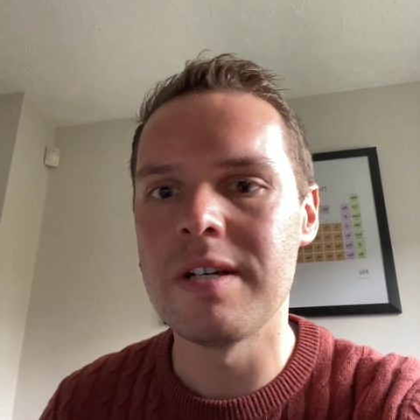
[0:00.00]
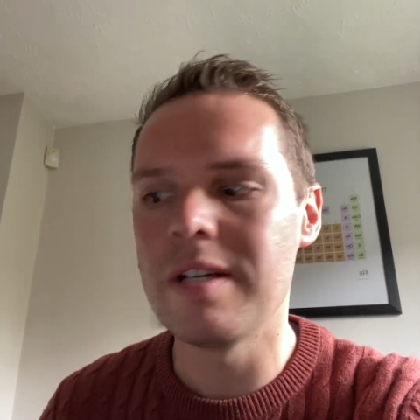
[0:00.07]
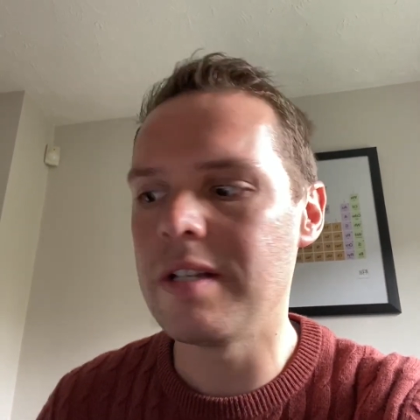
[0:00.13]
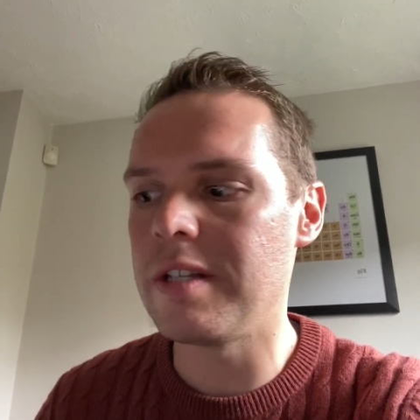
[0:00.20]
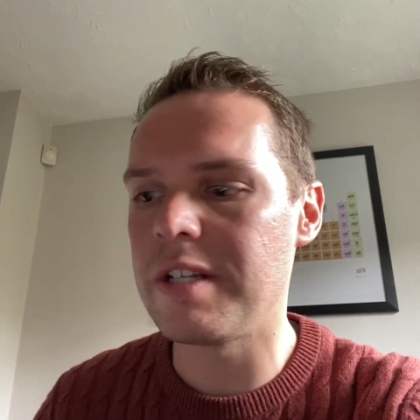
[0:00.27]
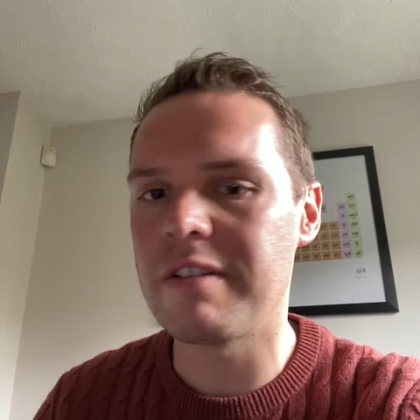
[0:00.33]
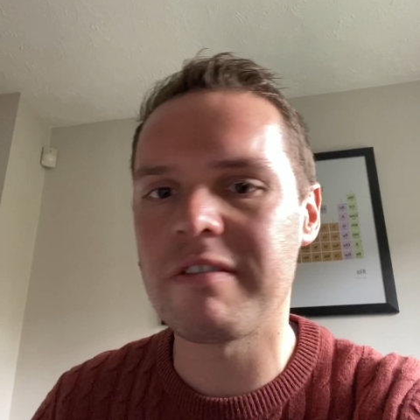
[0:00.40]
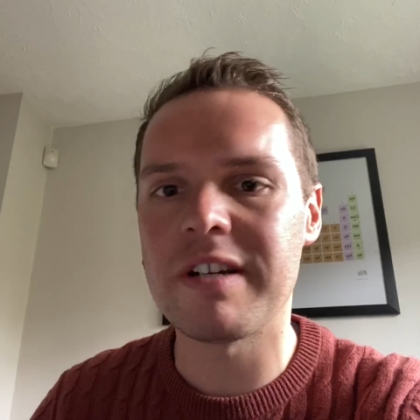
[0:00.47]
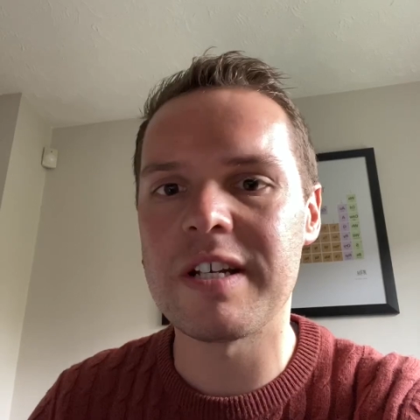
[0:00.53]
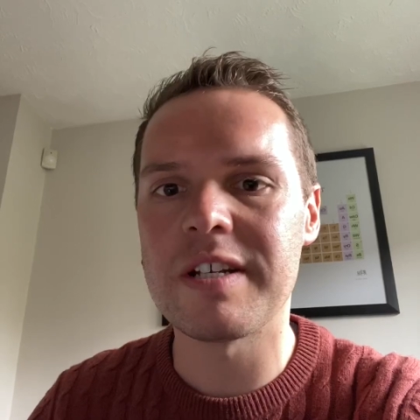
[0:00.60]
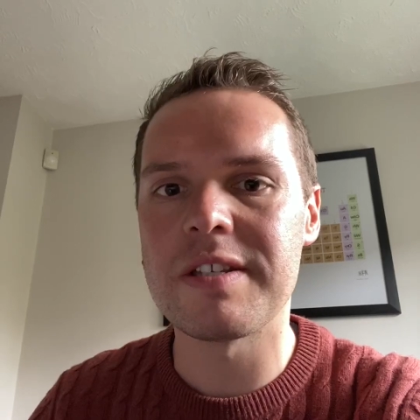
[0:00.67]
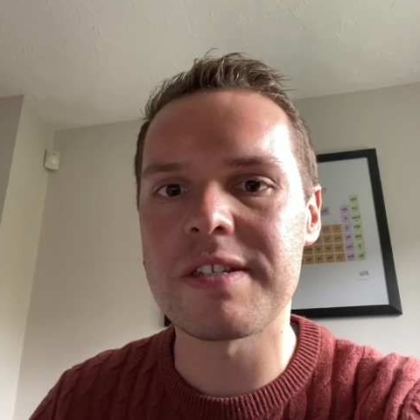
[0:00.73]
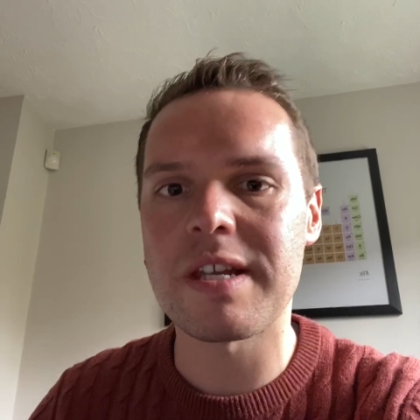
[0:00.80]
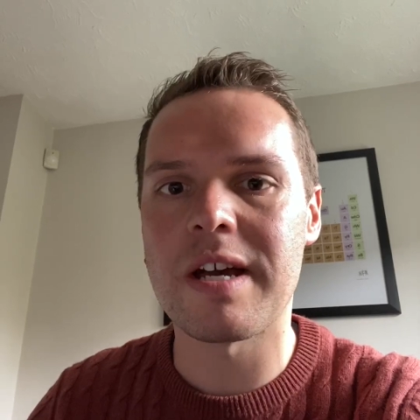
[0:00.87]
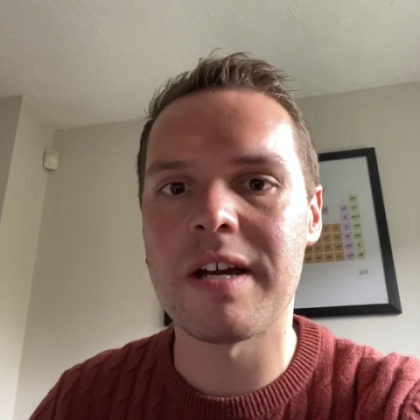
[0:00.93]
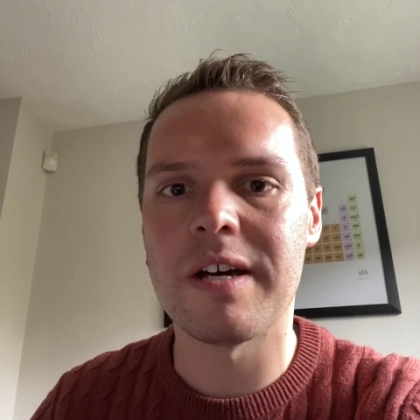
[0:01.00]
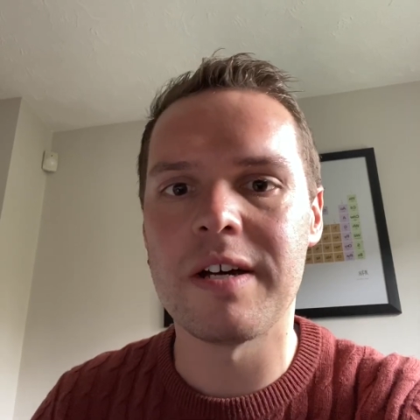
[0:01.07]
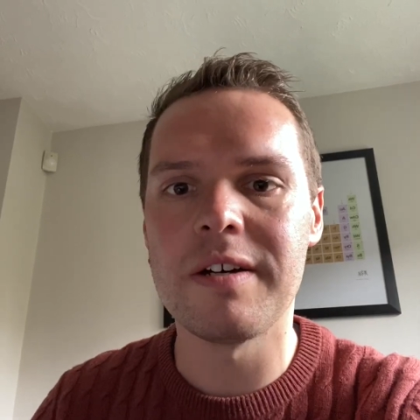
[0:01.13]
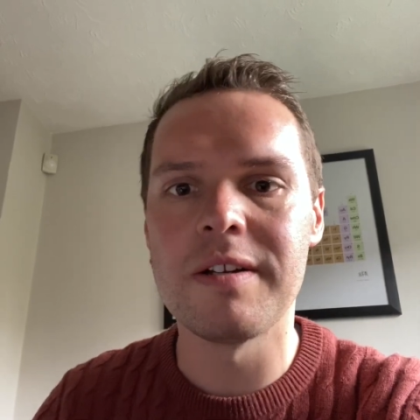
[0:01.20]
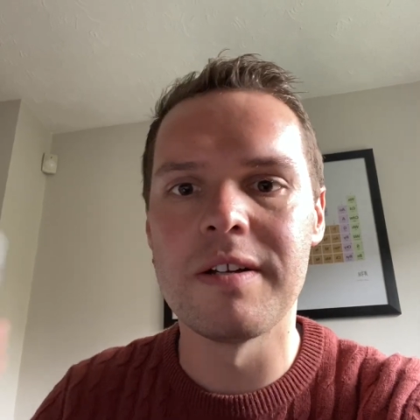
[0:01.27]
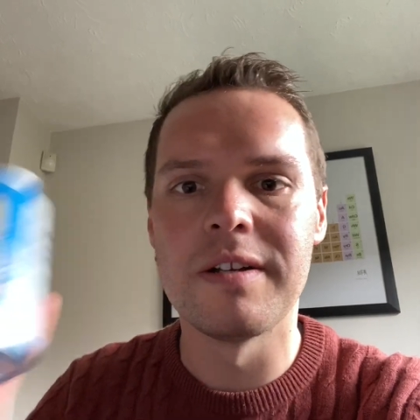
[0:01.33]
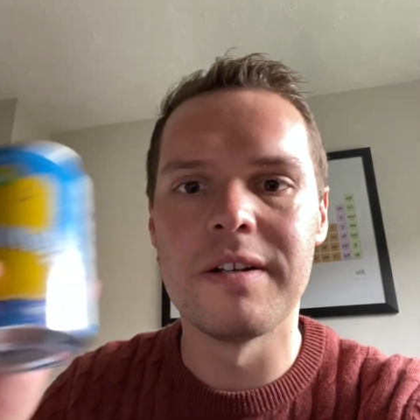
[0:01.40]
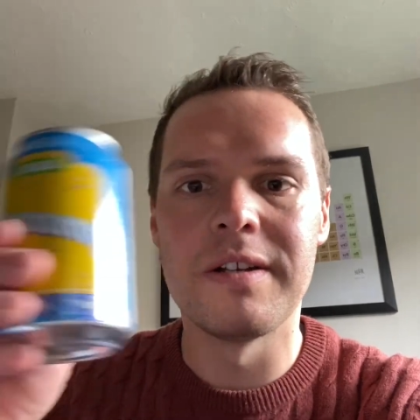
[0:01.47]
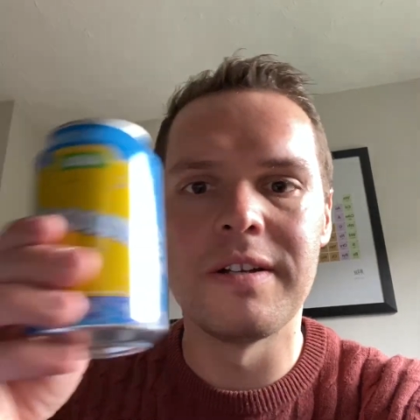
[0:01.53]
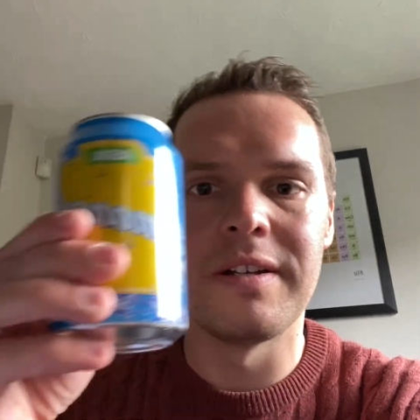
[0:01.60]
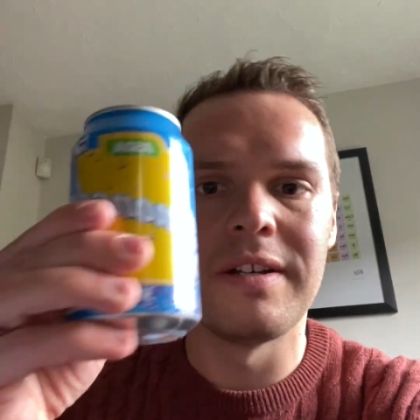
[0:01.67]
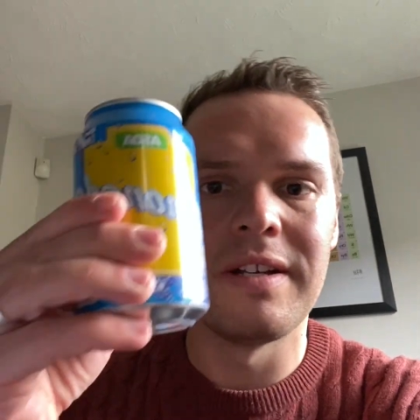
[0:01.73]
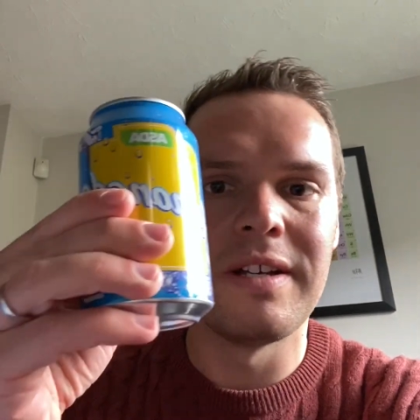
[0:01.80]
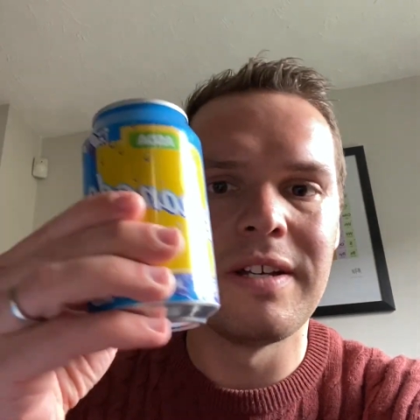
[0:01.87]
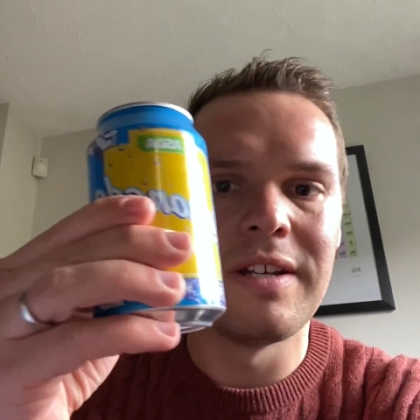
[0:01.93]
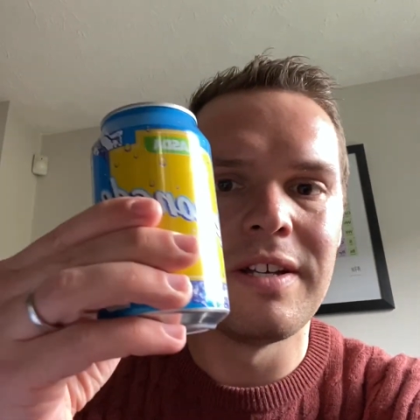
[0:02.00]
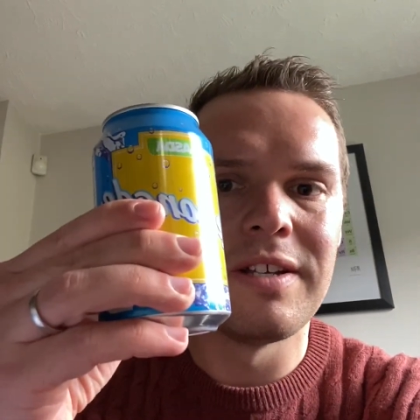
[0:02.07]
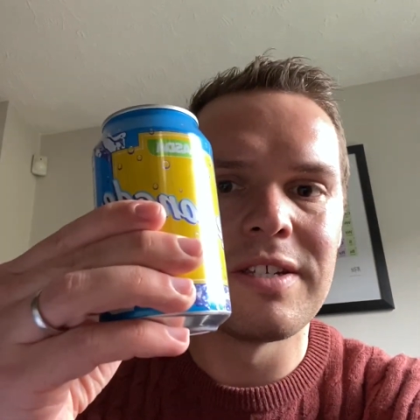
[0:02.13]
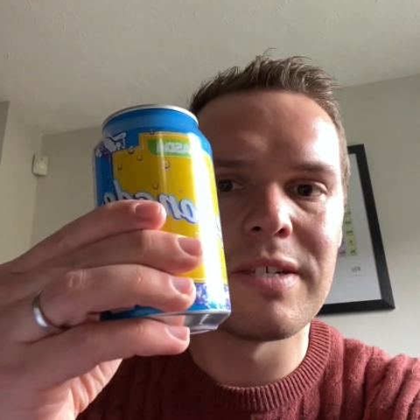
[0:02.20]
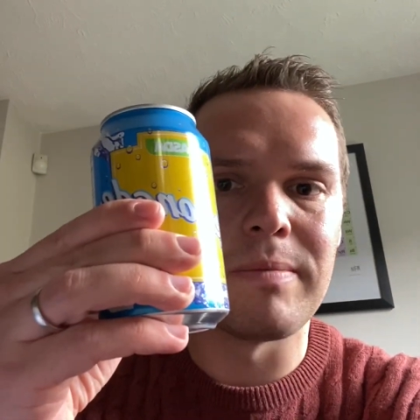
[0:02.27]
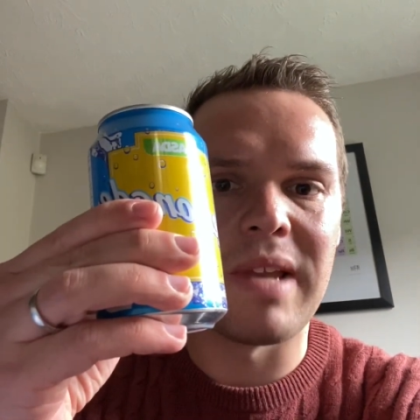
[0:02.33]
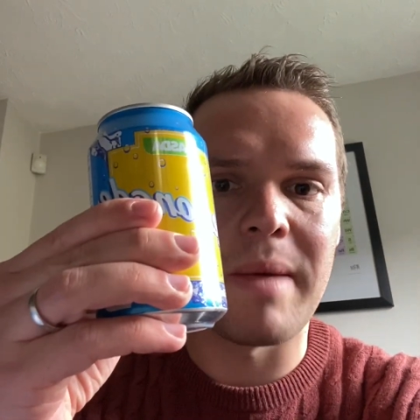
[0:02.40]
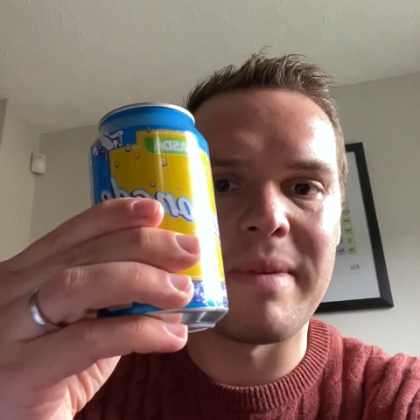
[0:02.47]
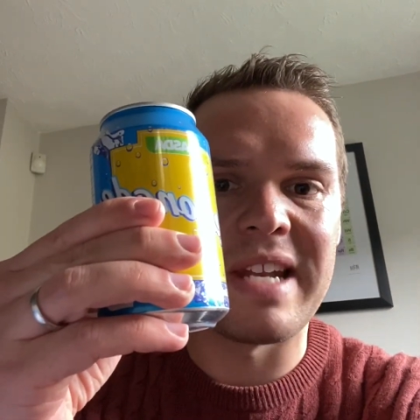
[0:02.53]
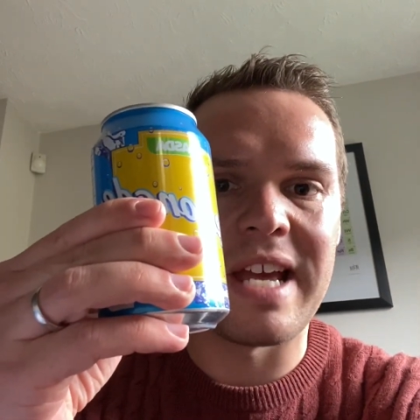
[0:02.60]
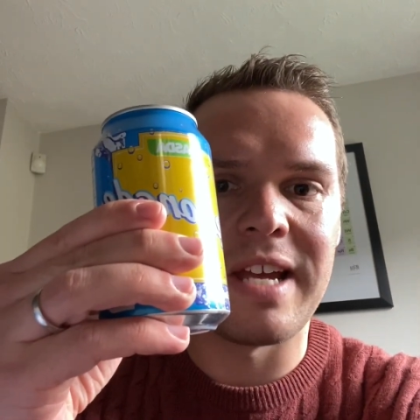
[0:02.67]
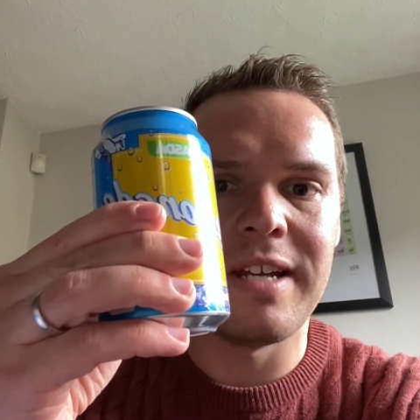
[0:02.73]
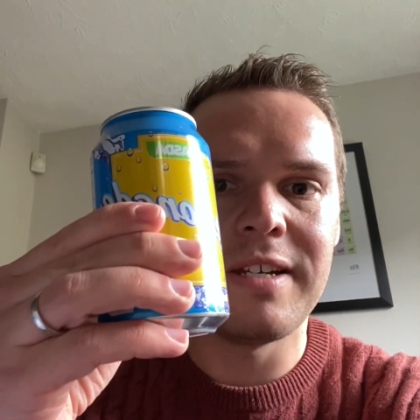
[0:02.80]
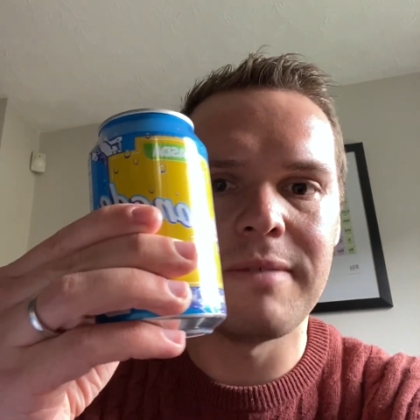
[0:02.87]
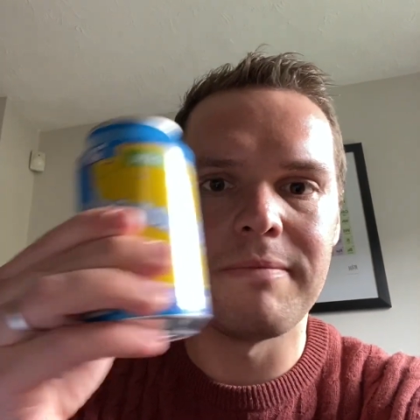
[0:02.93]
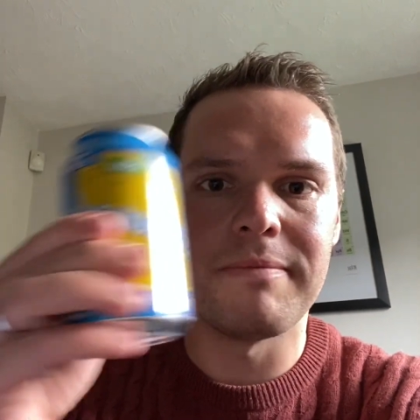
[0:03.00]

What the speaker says: And the ingredients are some lemonade,